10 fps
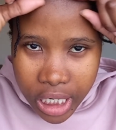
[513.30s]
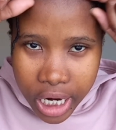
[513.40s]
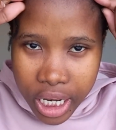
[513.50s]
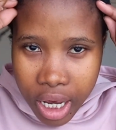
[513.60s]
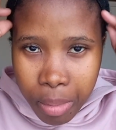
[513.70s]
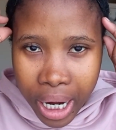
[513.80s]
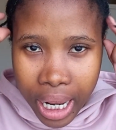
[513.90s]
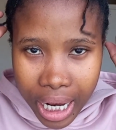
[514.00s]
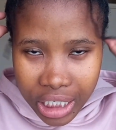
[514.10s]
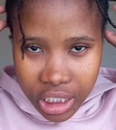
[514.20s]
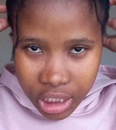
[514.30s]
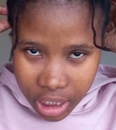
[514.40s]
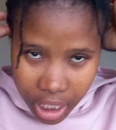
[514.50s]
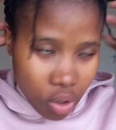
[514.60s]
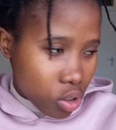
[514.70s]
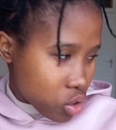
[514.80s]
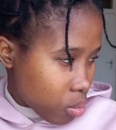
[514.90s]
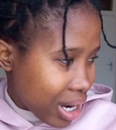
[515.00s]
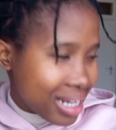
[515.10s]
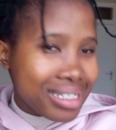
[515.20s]
here by the edges and also by
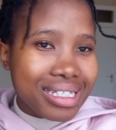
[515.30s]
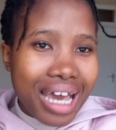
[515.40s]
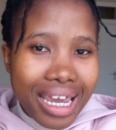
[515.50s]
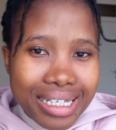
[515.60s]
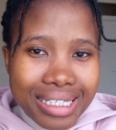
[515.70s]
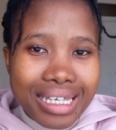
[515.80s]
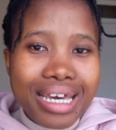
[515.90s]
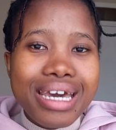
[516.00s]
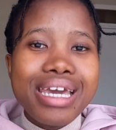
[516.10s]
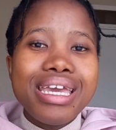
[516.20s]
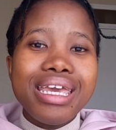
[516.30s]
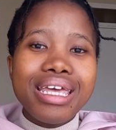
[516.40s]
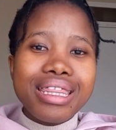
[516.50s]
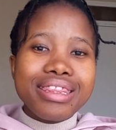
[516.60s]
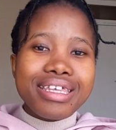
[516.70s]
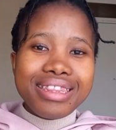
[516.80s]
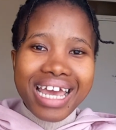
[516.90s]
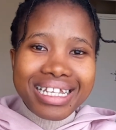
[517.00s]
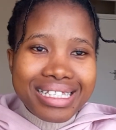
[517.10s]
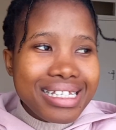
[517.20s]
the sides, the
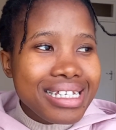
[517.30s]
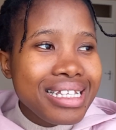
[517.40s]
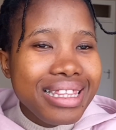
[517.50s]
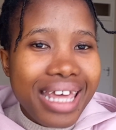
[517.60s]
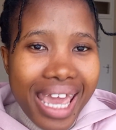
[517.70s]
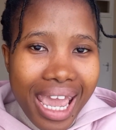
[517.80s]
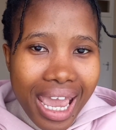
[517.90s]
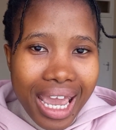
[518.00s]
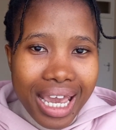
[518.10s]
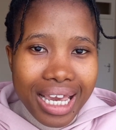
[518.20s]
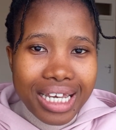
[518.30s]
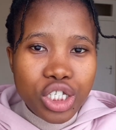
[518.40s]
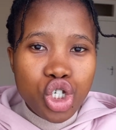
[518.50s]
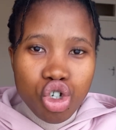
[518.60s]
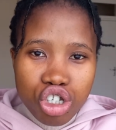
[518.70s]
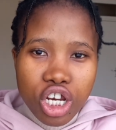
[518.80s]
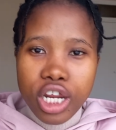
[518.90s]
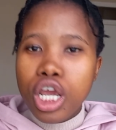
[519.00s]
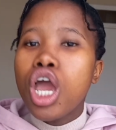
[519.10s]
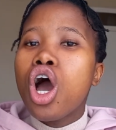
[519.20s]
density there is
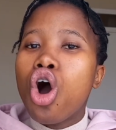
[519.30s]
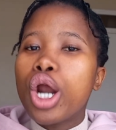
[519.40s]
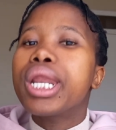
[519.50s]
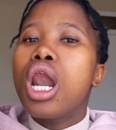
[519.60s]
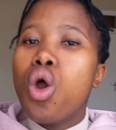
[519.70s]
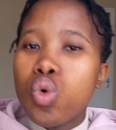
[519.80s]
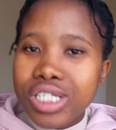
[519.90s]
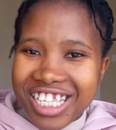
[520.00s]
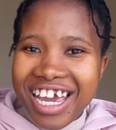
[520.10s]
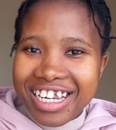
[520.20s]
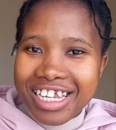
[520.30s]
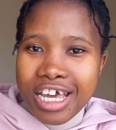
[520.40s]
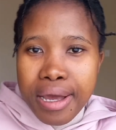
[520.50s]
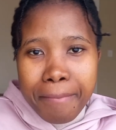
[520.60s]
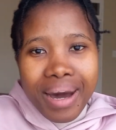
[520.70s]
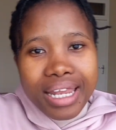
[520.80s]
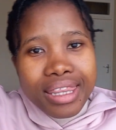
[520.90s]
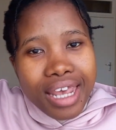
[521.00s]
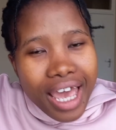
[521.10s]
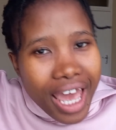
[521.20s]
usually on the low side, but
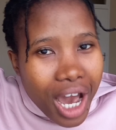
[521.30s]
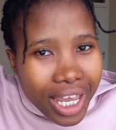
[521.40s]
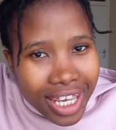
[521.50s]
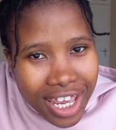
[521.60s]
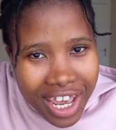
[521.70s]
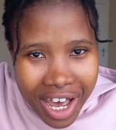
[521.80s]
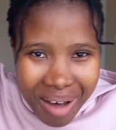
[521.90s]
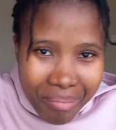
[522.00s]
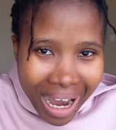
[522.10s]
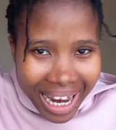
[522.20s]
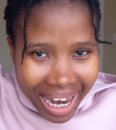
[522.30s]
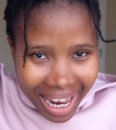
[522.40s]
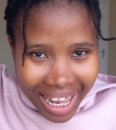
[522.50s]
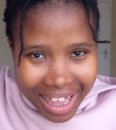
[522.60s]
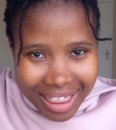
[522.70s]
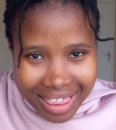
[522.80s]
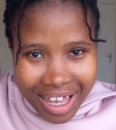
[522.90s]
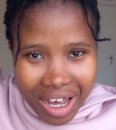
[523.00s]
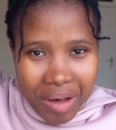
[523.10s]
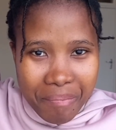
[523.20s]
here by
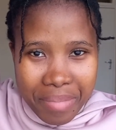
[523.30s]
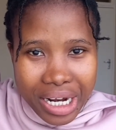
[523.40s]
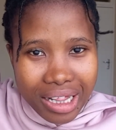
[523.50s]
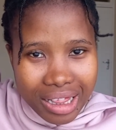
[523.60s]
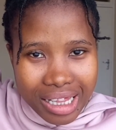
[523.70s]
the middle